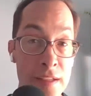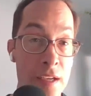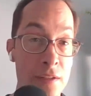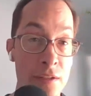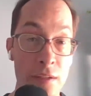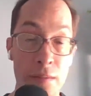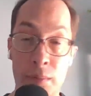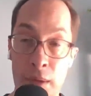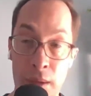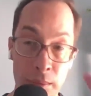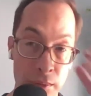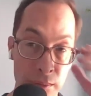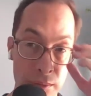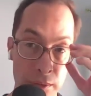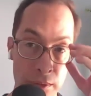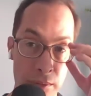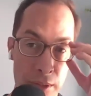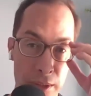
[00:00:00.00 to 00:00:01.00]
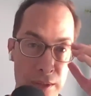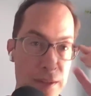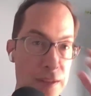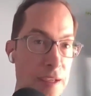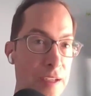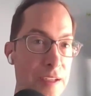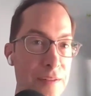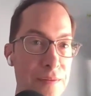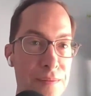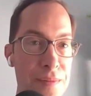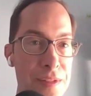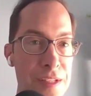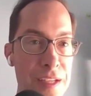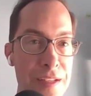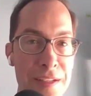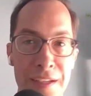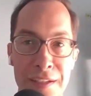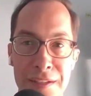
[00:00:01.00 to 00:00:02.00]
actually probably what kind of
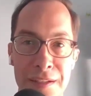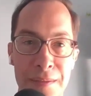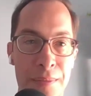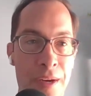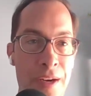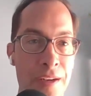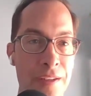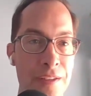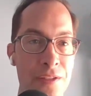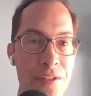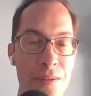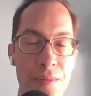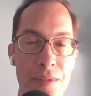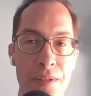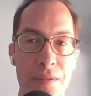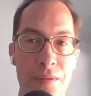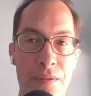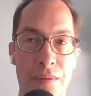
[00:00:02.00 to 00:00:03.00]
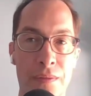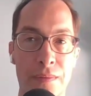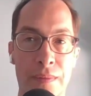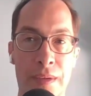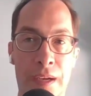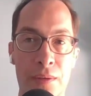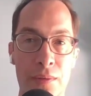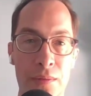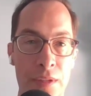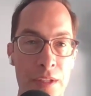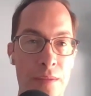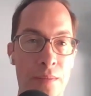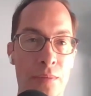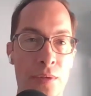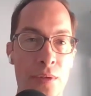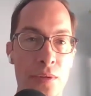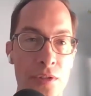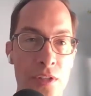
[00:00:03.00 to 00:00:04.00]
sets us apart in terms of how we
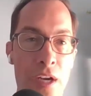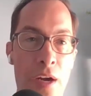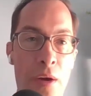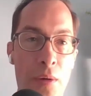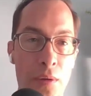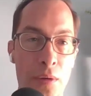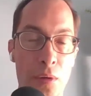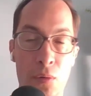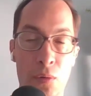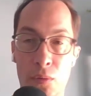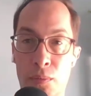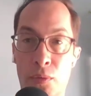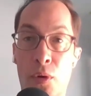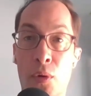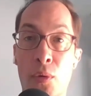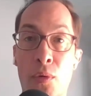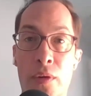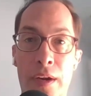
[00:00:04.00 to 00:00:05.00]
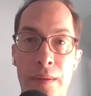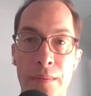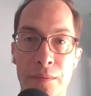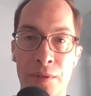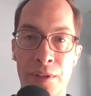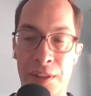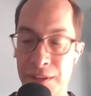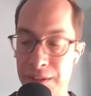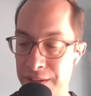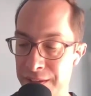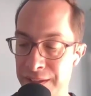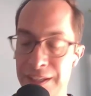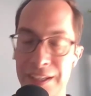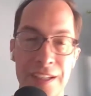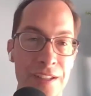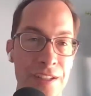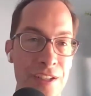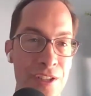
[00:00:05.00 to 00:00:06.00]
approach our own program with the
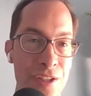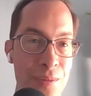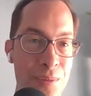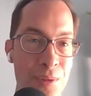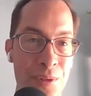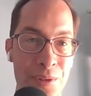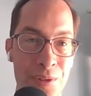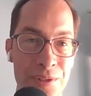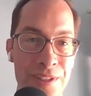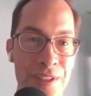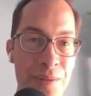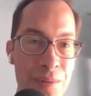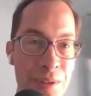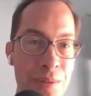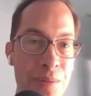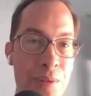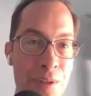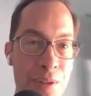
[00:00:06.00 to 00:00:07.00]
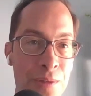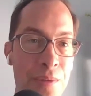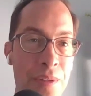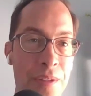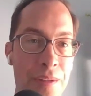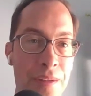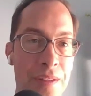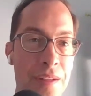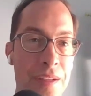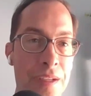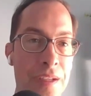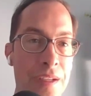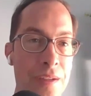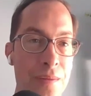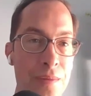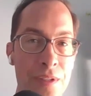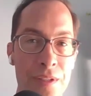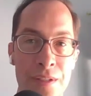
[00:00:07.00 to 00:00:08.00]
teacherpreneurs that we work with,
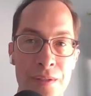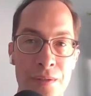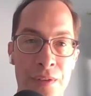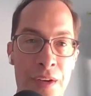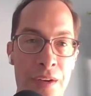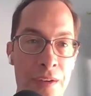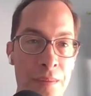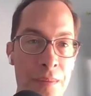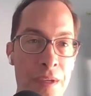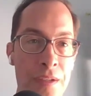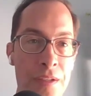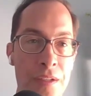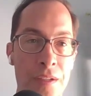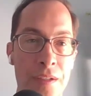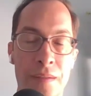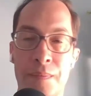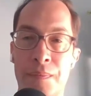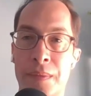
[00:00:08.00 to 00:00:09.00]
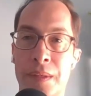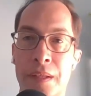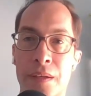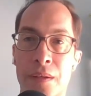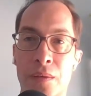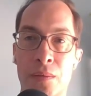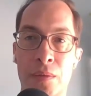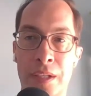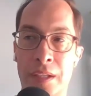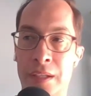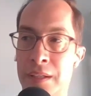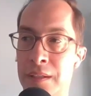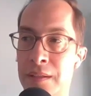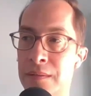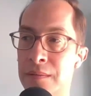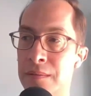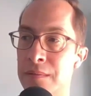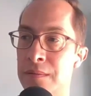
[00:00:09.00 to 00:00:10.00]
which is very much we
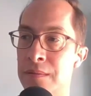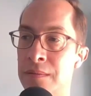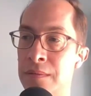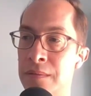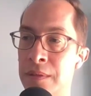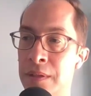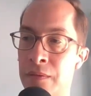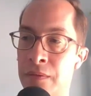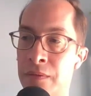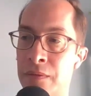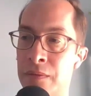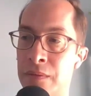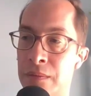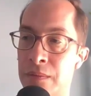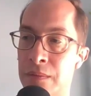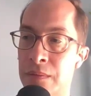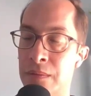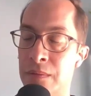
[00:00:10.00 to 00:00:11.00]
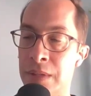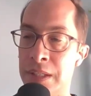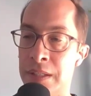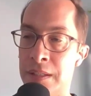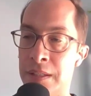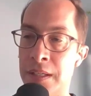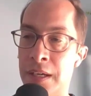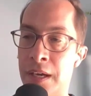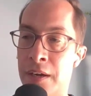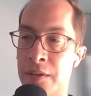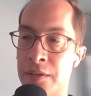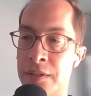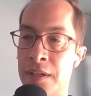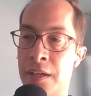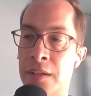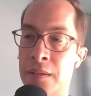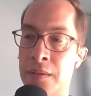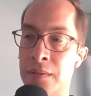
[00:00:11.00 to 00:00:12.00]
we we see
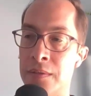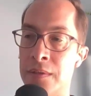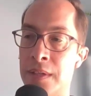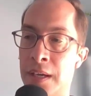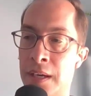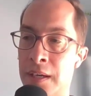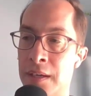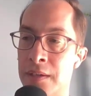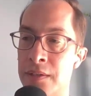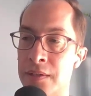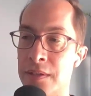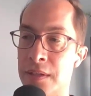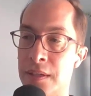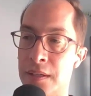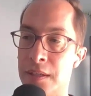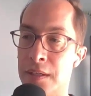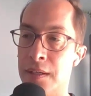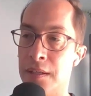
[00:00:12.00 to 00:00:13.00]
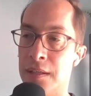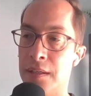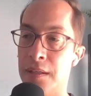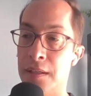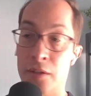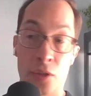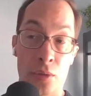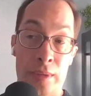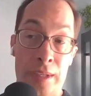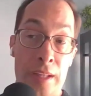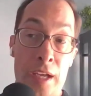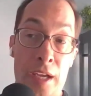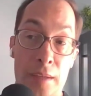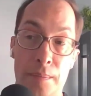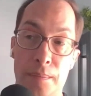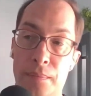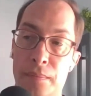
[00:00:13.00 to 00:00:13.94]
ourselves as doing that,